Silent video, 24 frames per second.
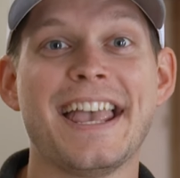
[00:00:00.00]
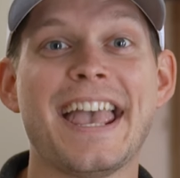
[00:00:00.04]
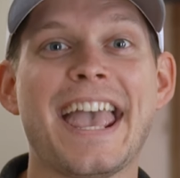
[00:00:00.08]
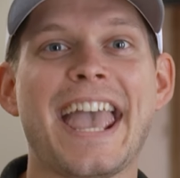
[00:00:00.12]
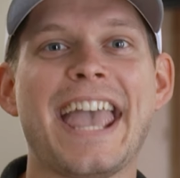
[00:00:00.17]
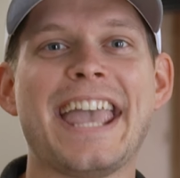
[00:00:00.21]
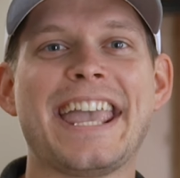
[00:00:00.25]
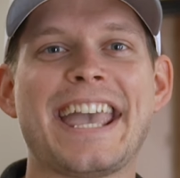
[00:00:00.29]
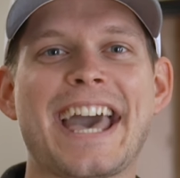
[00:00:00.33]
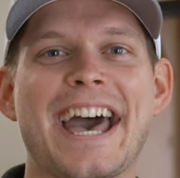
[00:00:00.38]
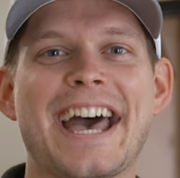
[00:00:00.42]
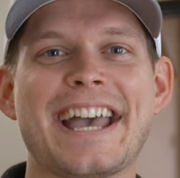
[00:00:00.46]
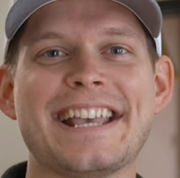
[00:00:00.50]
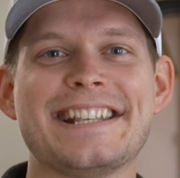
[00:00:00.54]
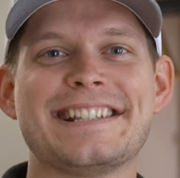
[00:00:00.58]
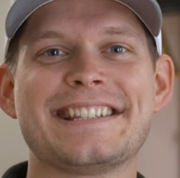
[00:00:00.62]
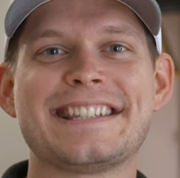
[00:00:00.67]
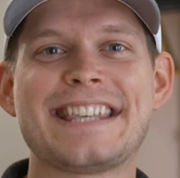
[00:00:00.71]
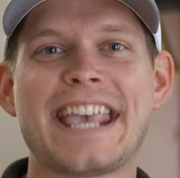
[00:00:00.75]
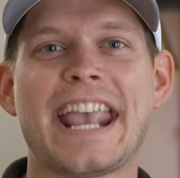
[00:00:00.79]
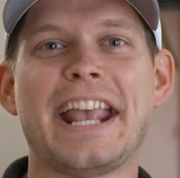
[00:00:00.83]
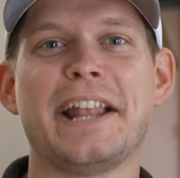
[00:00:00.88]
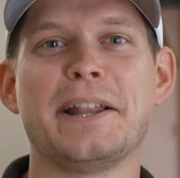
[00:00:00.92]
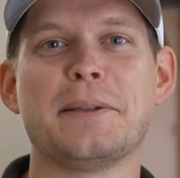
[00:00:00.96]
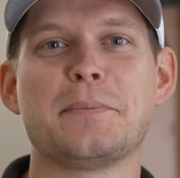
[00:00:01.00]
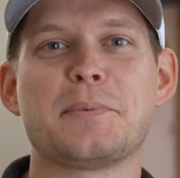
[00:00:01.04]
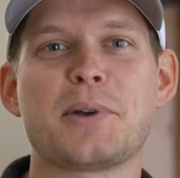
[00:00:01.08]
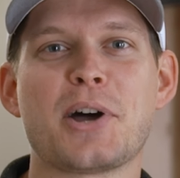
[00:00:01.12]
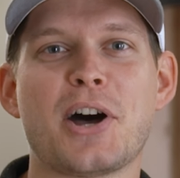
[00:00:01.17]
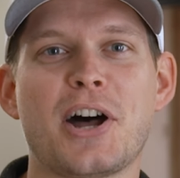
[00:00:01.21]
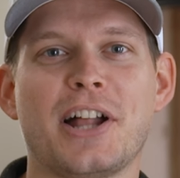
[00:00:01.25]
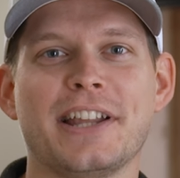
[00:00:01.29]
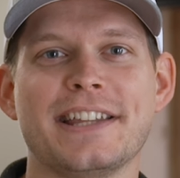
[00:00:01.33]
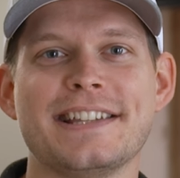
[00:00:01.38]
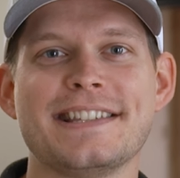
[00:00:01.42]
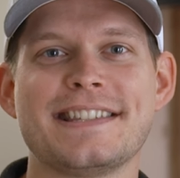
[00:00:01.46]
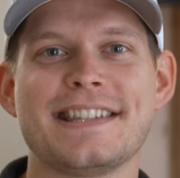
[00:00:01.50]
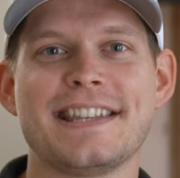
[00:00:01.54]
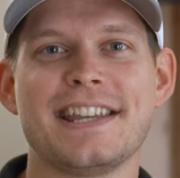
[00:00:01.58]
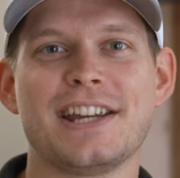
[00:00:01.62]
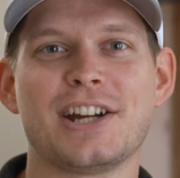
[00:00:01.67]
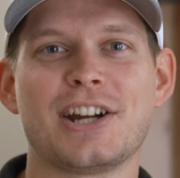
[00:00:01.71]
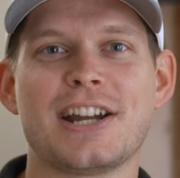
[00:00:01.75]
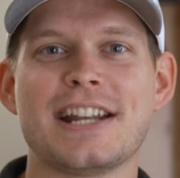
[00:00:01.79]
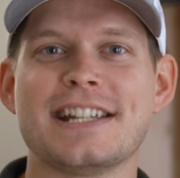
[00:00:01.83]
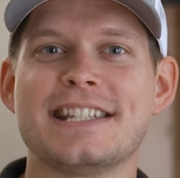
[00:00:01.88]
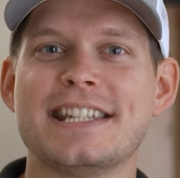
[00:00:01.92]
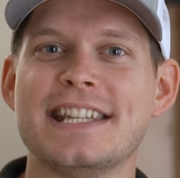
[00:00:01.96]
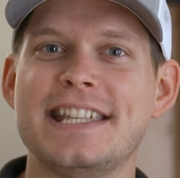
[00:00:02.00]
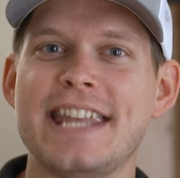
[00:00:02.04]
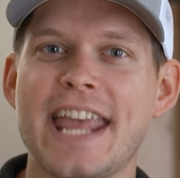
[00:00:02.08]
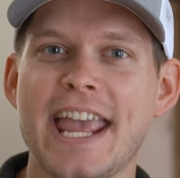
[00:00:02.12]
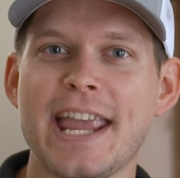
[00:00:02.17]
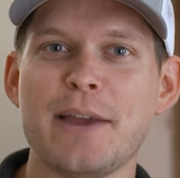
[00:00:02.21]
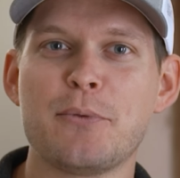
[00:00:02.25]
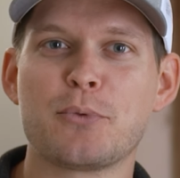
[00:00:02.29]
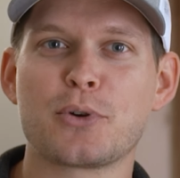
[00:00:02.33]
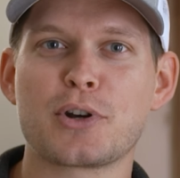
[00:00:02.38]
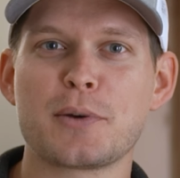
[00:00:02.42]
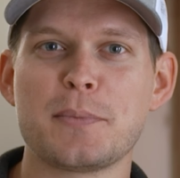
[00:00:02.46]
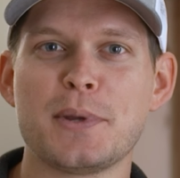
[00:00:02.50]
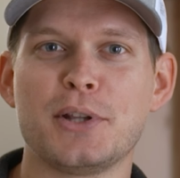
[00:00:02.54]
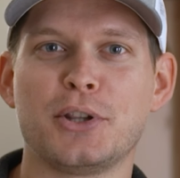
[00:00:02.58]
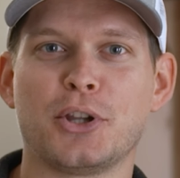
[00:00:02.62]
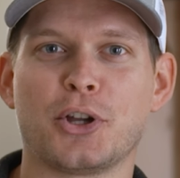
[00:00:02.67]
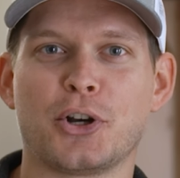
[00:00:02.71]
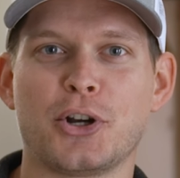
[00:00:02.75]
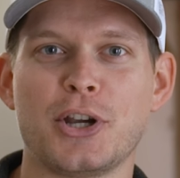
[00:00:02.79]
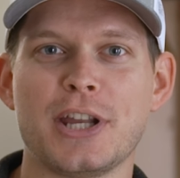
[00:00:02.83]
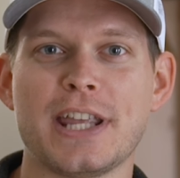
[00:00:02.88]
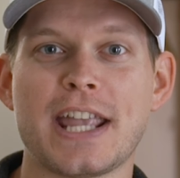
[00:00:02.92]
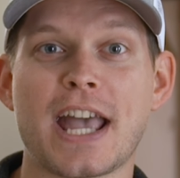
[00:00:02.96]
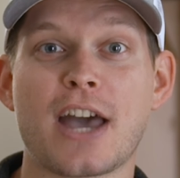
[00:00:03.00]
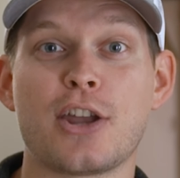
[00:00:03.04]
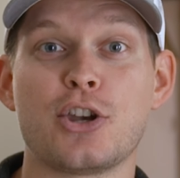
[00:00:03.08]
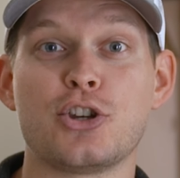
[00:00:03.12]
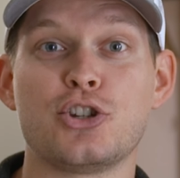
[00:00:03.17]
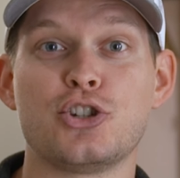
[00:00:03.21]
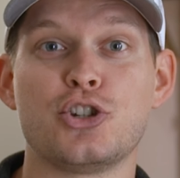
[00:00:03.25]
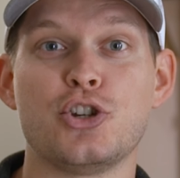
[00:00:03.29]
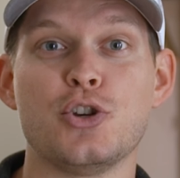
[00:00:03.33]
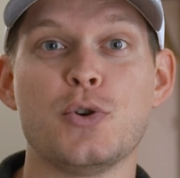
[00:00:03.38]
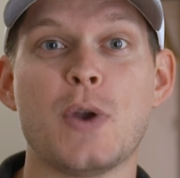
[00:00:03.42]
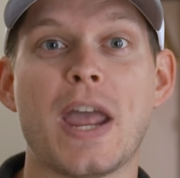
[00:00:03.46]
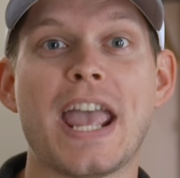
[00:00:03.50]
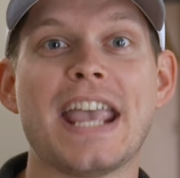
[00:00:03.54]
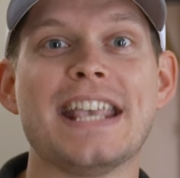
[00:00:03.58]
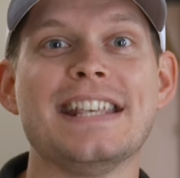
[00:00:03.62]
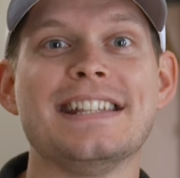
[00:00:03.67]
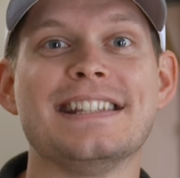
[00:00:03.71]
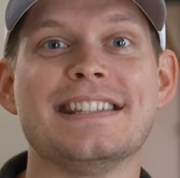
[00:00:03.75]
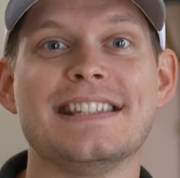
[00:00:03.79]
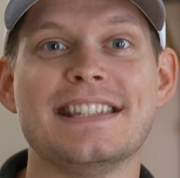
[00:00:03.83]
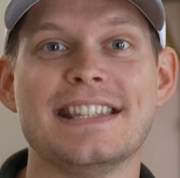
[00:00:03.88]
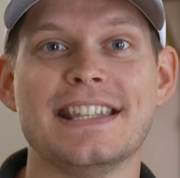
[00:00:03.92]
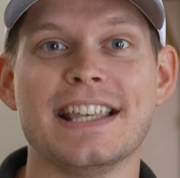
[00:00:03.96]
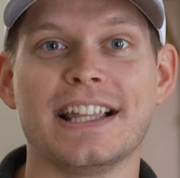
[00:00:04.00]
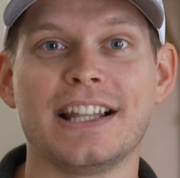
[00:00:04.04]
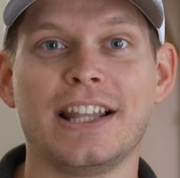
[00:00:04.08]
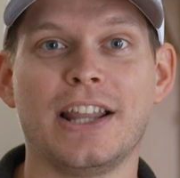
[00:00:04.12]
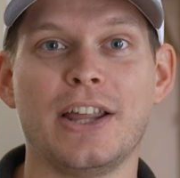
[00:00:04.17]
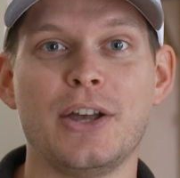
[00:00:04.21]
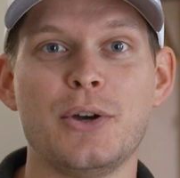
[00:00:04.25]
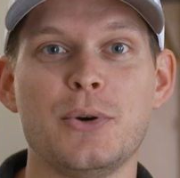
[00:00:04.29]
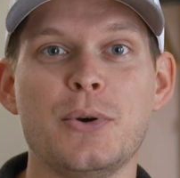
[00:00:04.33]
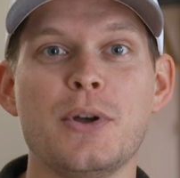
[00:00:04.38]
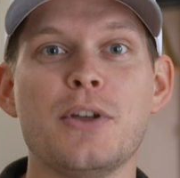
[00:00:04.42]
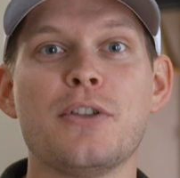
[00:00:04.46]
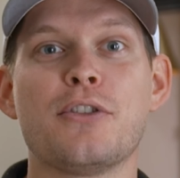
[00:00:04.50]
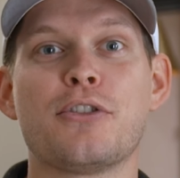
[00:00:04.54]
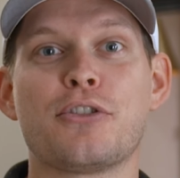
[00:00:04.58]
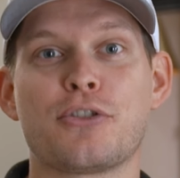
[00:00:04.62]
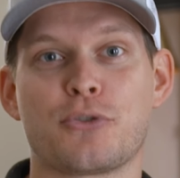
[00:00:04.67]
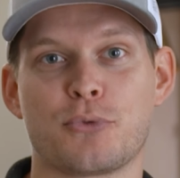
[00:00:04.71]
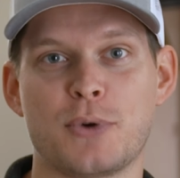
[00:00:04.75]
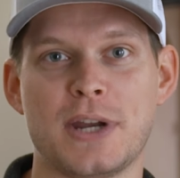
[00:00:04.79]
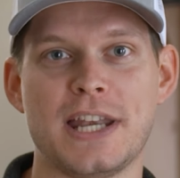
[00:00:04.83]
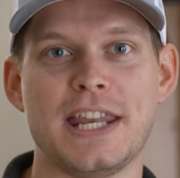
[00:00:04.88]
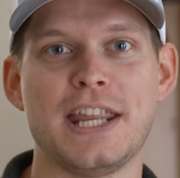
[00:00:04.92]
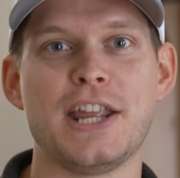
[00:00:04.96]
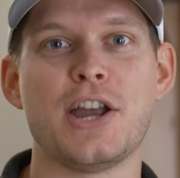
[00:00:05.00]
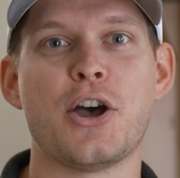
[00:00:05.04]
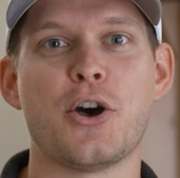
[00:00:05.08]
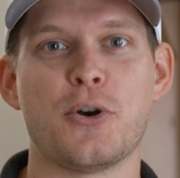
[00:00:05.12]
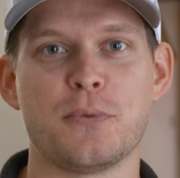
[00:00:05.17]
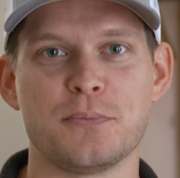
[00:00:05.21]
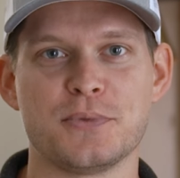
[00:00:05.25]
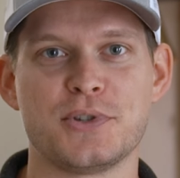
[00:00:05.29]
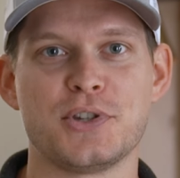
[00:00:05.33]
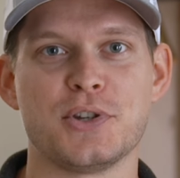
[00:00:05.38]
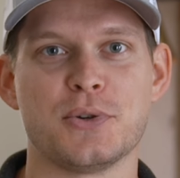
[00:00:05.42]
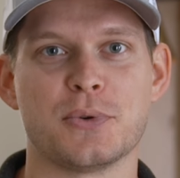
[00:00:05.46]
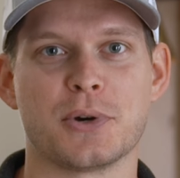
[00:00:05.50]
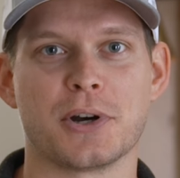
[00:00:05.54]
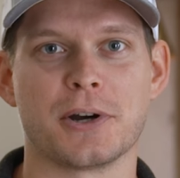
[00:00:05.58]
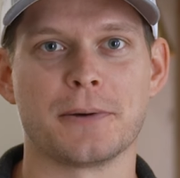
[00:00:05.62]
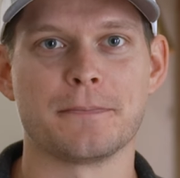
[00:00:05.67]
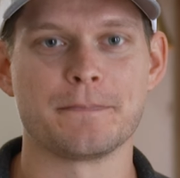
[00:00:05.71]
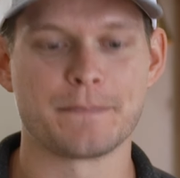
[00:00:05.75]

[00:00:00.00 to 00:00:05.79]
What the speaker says: Hey guys, Caleb Collins here, and today we're gonna be learning how to shoot a Zillow 3D home tour.